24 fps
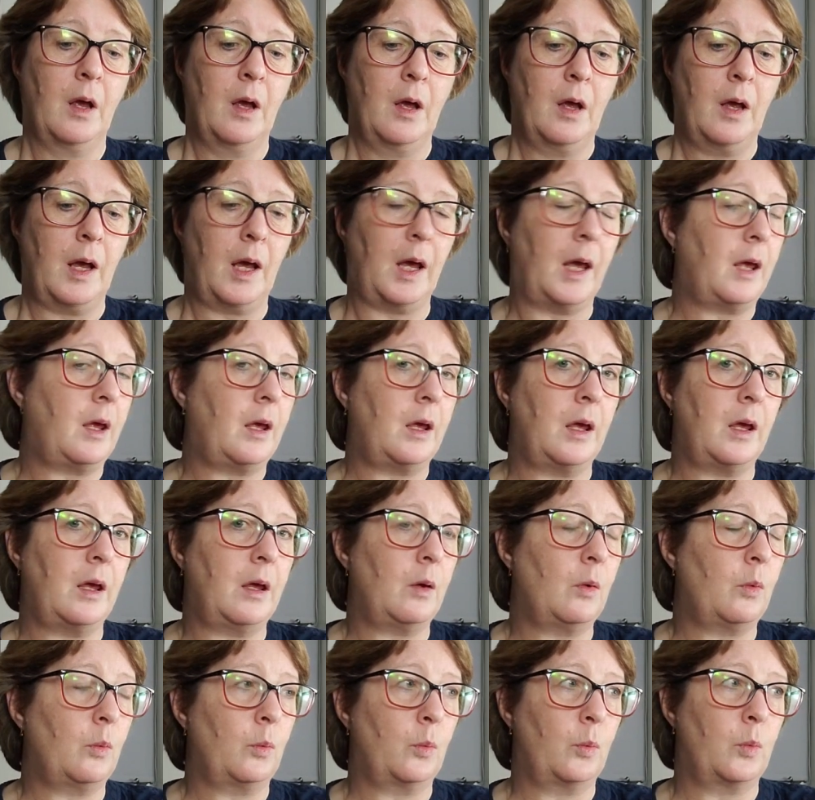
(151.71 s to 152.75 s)

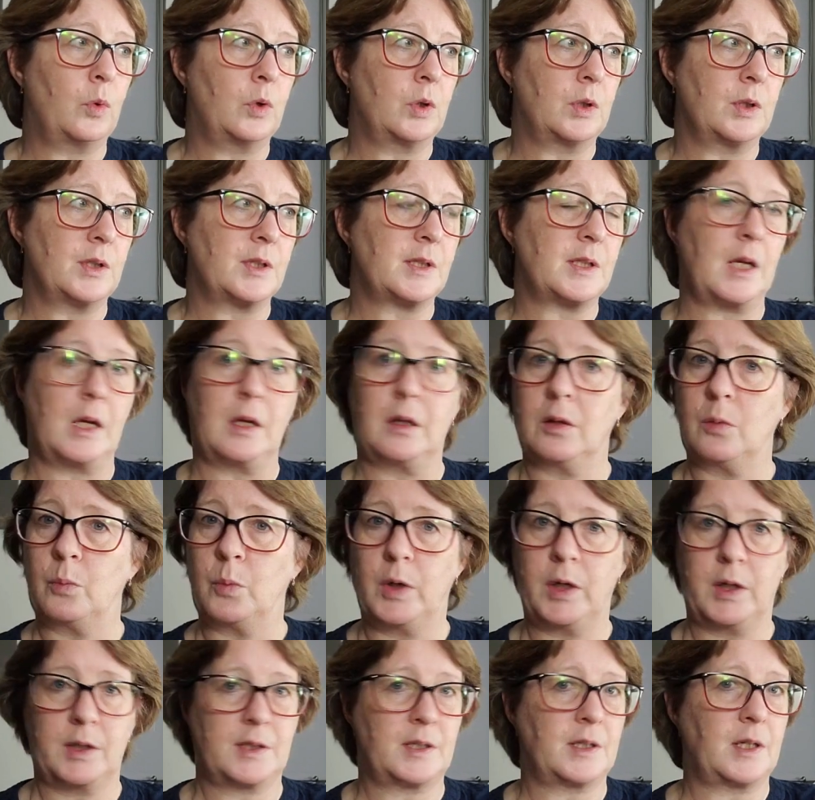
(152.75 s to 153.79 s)
He was in the
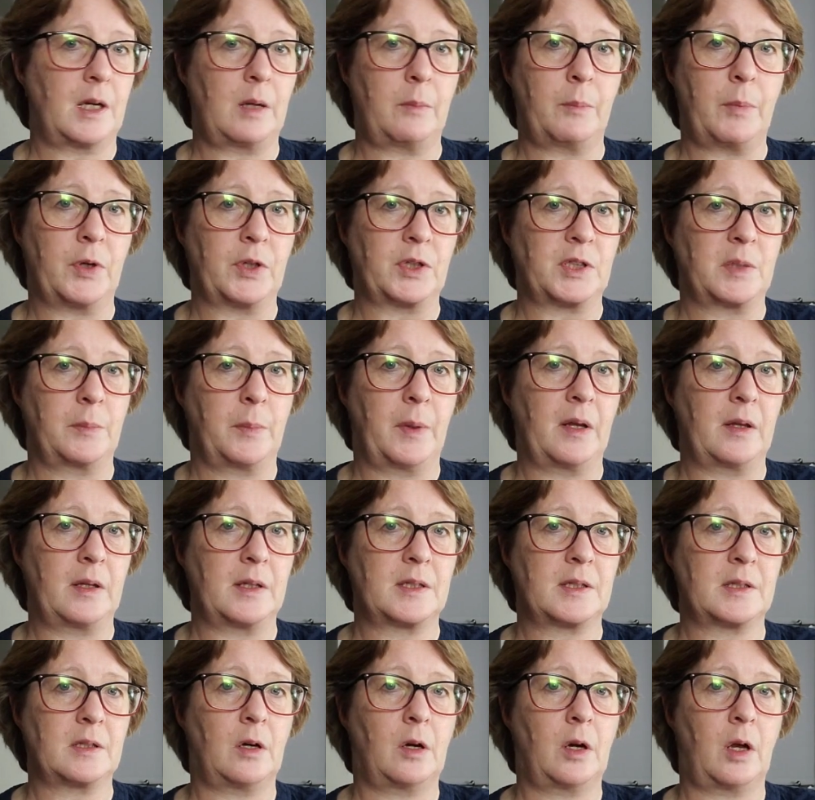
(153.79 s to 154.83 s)
worst state possible at this
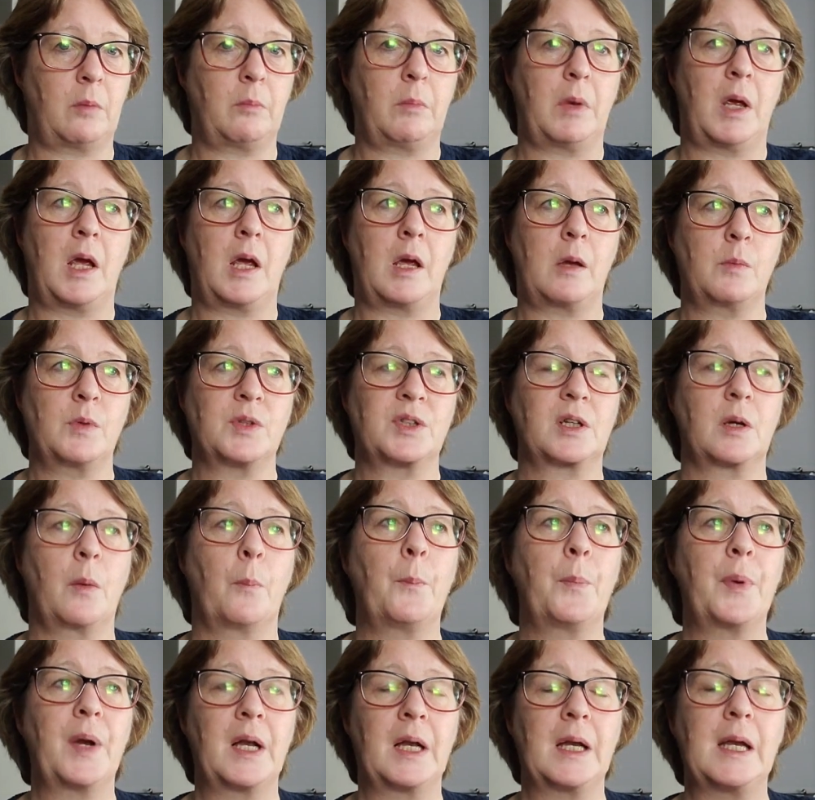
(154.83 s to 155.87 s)
time. He was
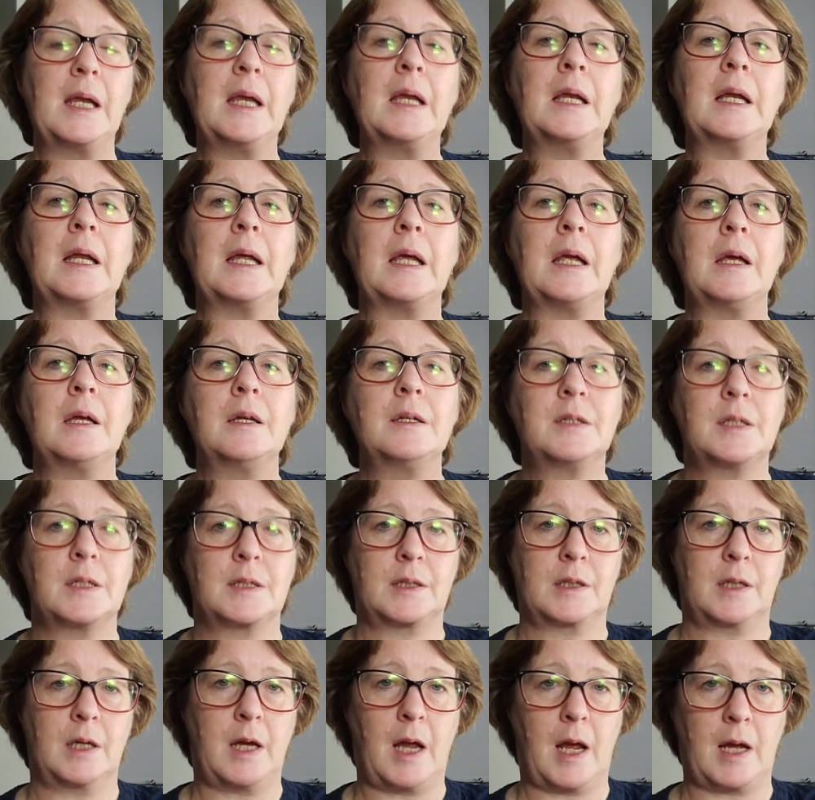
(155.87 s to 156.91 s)
completely
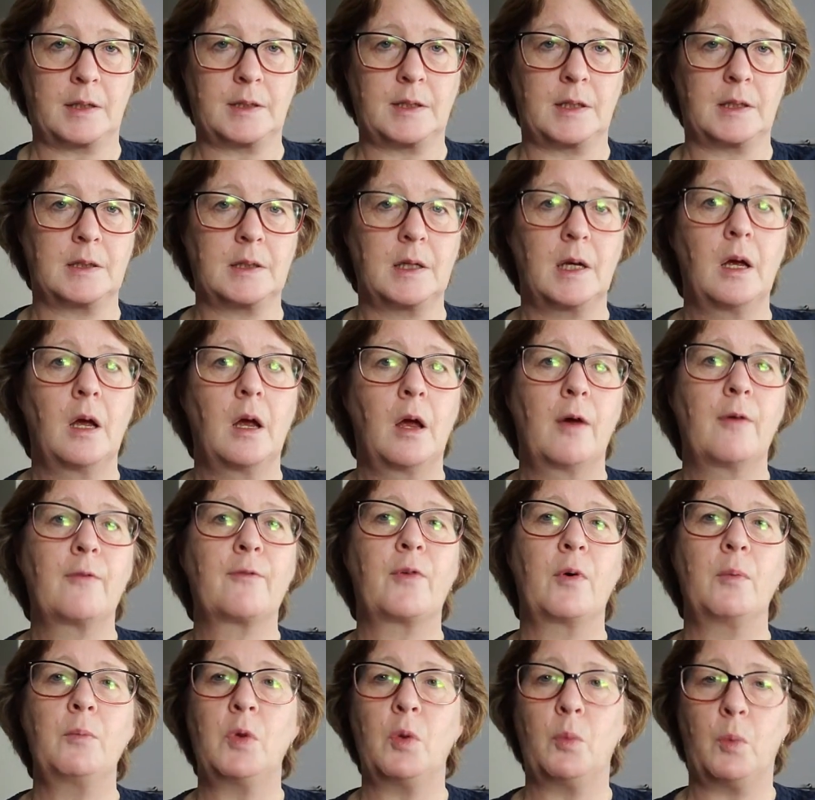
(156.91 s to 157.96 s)
disconnected
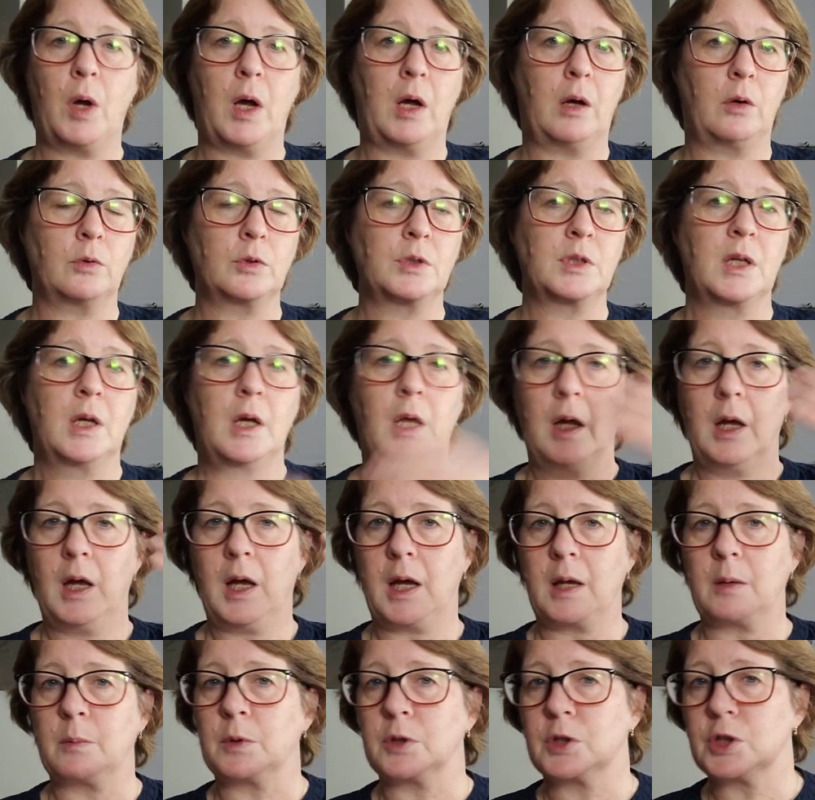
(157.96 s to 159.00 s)
from the world.
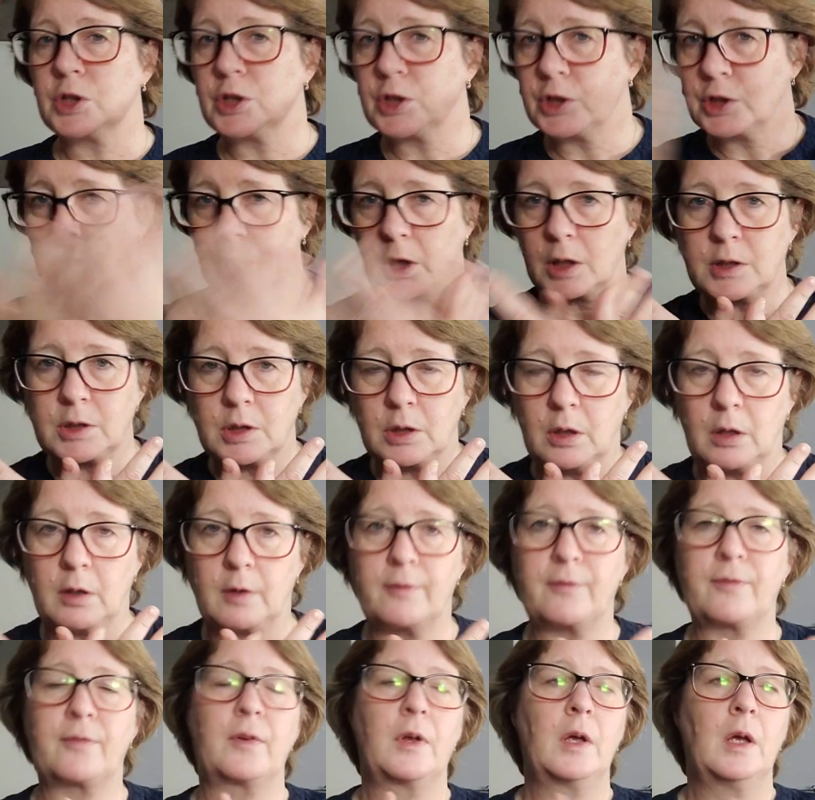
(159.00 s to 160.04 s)
He was shut
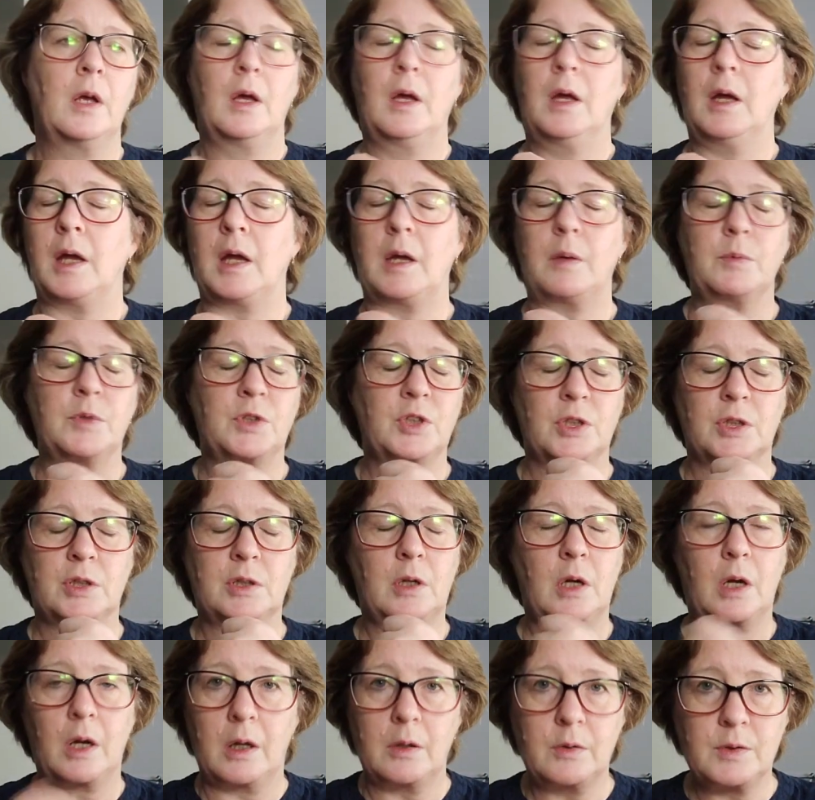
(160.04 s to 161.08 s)
off. He was just
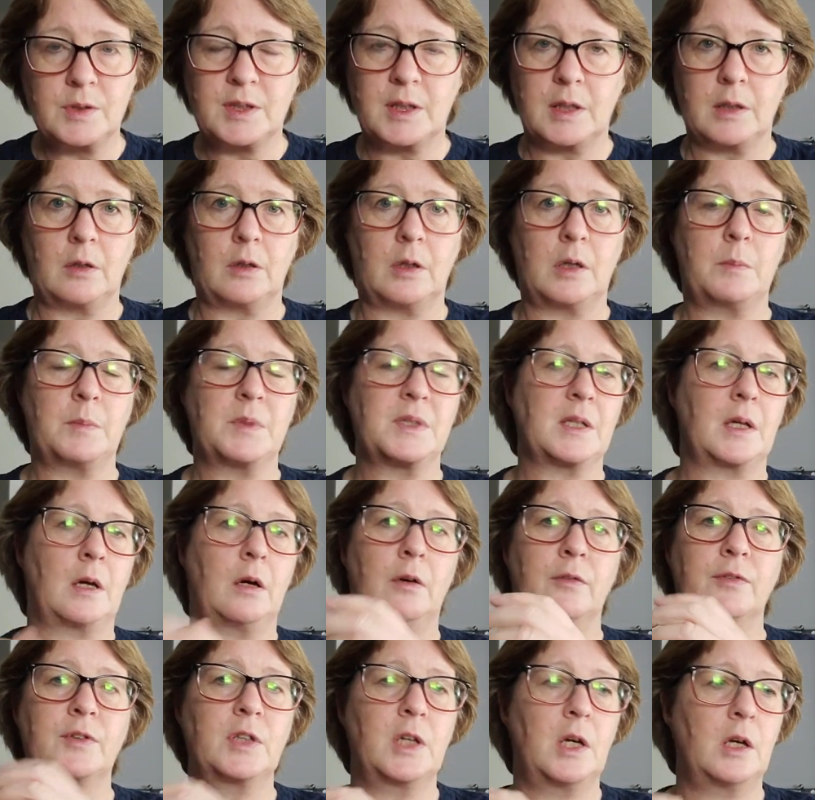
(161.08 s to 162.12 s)
closed in on
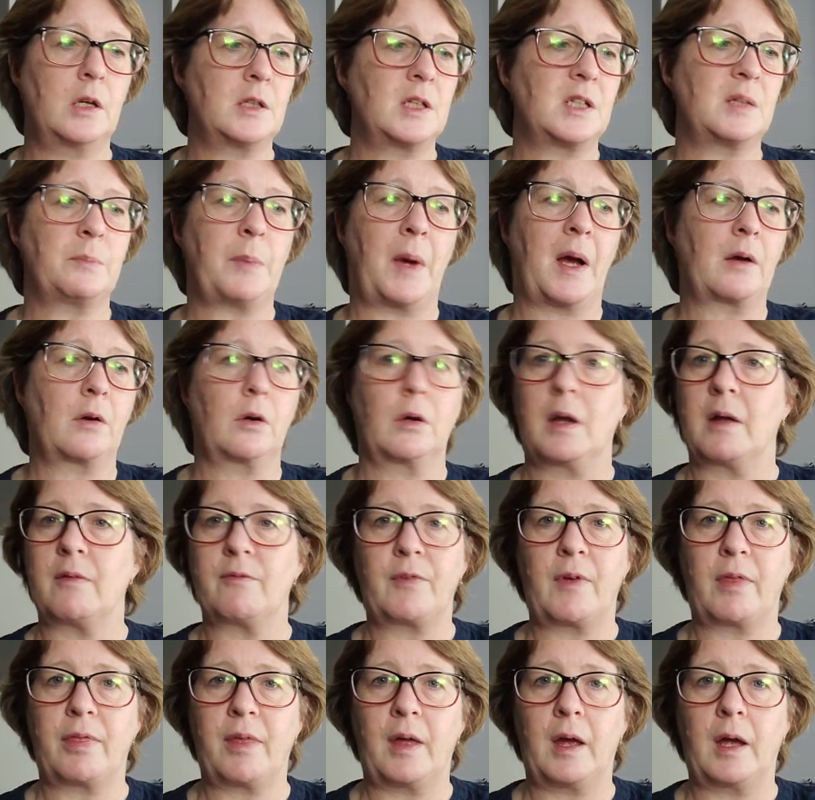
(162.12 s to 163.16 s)
himself, turned his back on
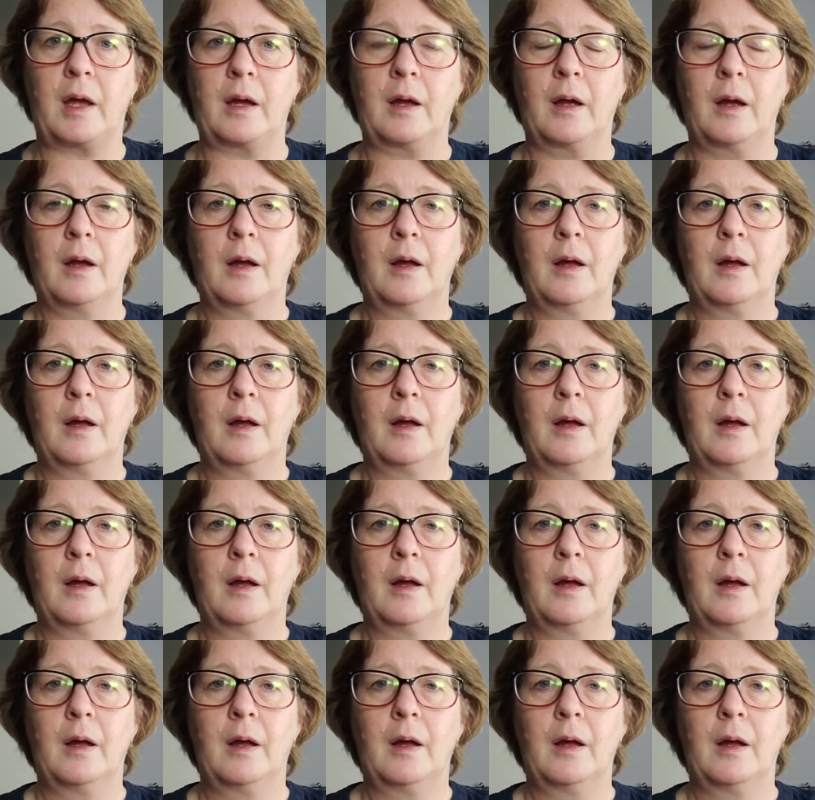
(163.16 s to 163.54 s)
everything,